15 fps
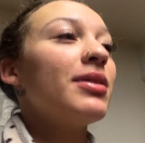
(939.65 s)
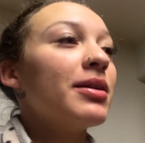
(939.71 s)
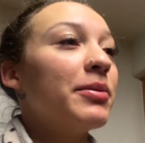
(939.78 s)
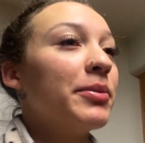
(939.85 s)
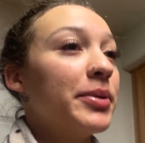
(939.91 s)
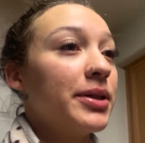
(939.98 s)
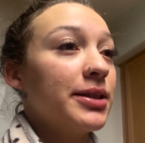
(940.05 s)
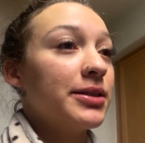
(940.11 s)

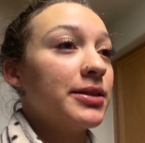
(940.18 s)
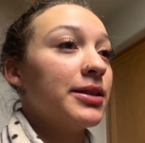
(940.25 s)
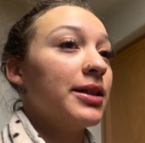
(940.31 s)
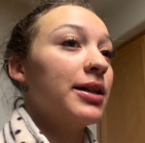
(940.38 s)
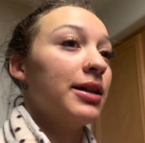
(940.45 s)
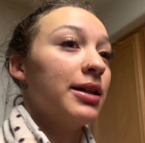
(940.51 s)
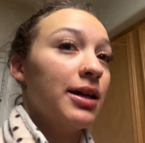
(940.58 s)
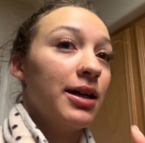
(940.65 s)
But
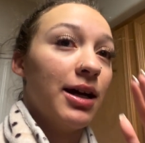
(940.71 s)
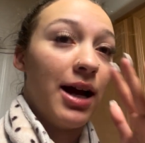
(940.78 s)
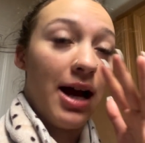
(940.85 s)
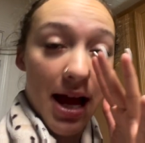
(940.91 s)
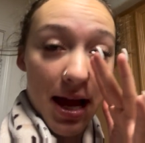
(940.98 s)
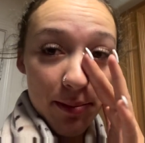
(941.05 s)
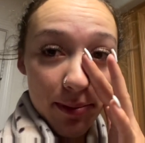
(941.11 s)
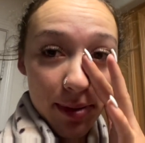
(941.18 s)

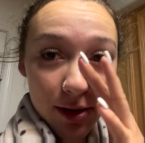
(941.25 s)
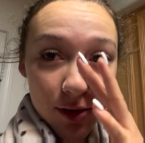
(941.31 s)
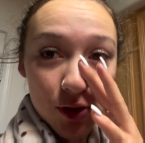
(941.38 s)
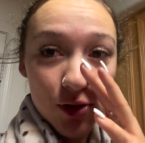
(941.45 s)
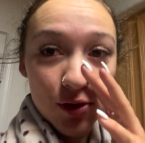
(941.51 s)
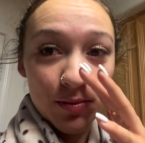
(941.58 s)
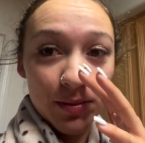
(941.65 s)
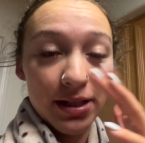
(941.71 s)
I'm about
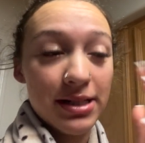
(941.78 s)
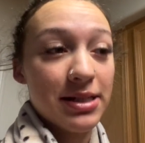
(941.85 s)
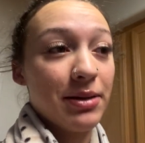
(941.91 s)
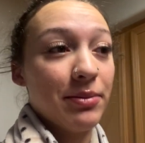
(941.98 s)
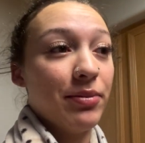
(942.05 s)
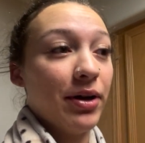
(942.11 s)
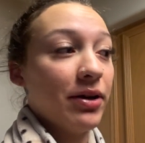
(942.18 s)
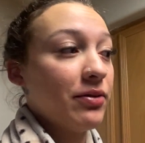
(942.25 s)
to make some
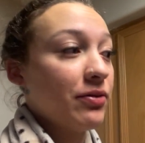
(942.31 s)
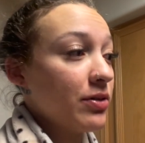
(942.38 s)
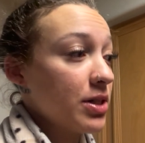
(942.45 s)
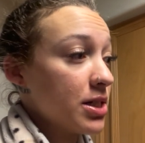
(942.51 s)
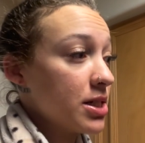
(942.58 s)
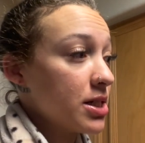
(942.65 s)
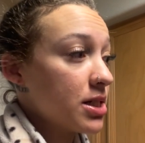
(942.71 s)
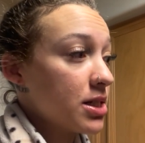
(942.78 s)

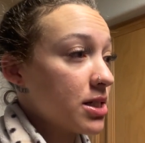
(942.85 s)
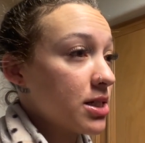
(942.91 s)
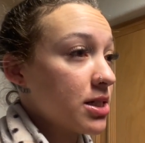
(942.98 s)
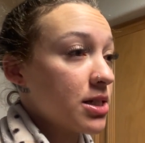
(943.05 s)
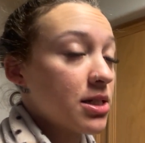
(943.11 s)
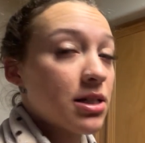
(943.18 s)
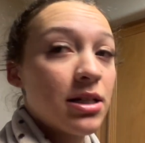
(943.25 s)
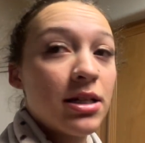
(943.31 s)
breakfast.
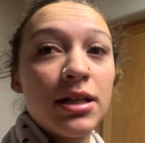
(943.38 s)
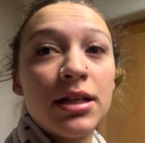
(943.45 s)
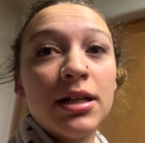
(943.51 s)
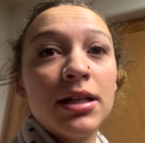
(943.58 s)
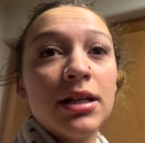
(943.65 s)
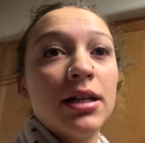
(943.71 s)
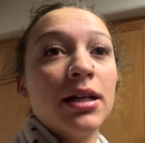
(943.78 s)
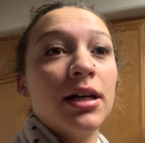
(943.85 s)

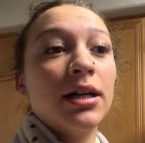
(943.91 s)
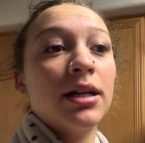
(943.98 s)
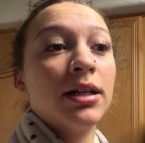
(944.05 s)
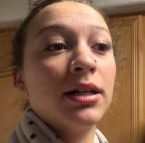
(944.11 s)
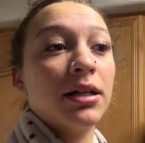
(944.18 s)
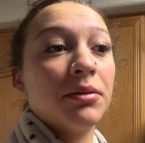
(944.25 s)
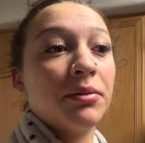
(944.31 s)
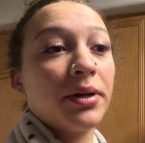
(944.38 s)
We're
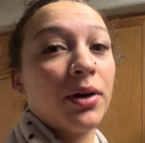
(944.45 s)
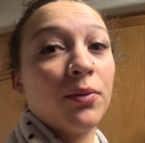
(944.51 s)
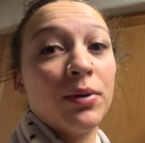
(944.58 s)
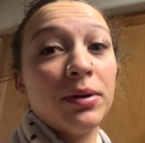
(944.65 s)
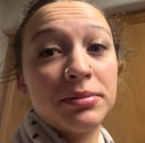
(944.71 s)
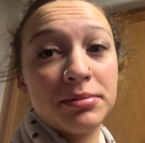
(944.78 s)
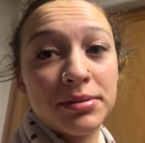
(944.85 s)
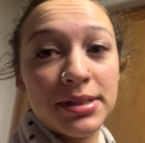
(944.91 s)
gonna
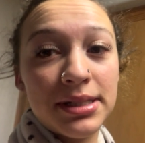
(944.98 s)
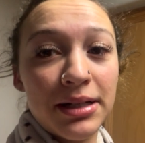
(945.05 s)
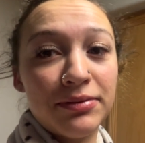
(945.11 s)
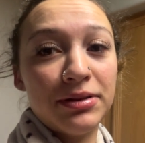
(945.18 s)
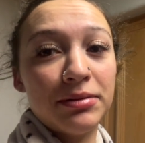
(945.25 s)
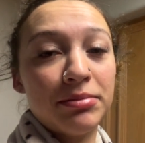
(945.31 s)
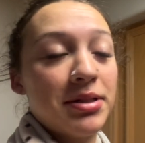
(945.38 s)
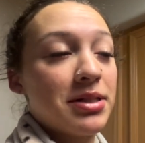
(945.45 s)
whip some stuff
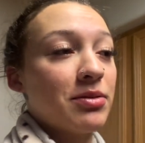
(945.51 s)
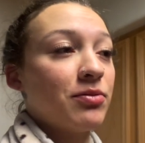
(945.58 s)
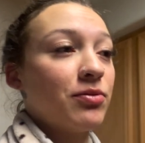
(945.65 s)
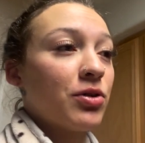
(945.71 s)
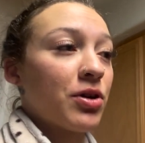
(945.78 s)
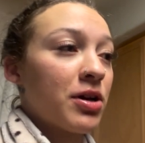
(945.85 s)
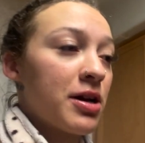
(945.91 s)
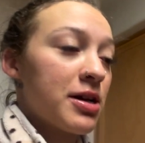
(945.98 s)
up, get some
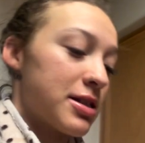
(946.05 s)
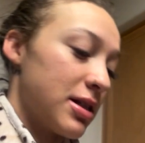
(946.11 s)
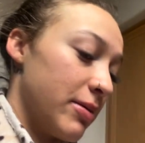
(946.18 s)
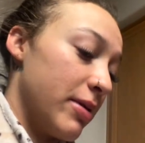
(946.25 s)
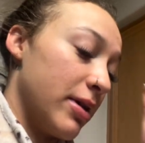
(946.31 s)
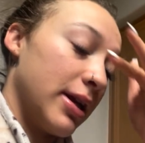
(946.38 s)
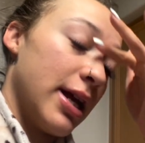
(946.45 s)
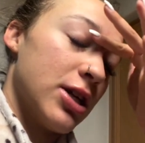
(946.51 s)
food in our
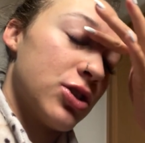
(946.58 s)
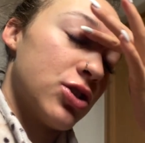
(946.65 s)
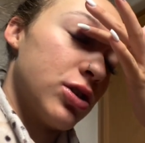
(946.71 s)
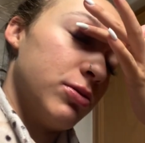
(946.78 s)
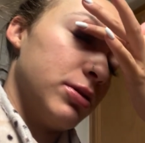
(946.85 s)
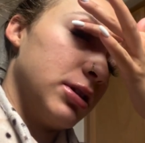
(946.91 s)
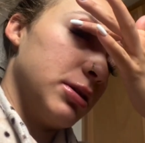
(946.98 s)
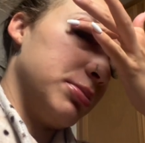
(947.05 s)
stomach. Not sure
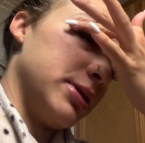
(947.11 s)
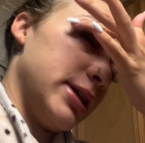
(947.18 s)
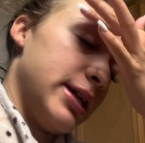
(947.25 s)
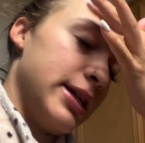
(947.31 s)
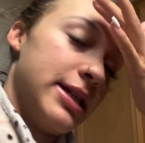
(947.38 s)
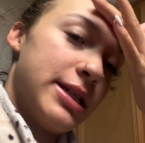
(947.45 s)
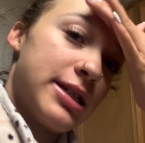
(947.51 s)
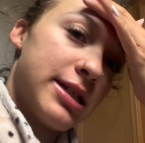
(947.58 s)
what the
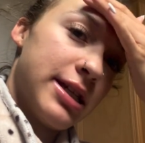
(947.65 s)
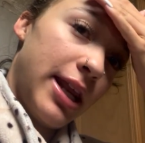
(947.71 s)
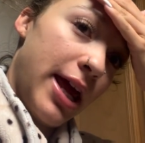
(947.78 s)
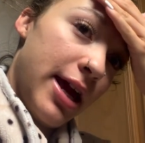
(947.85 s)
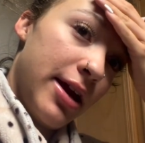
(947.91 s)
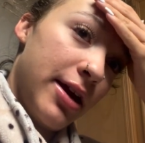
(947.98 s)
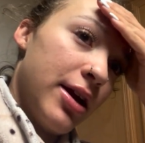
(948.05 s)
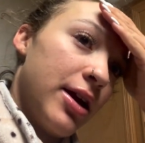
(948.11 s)
plan is
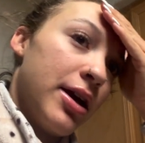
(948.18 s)
today.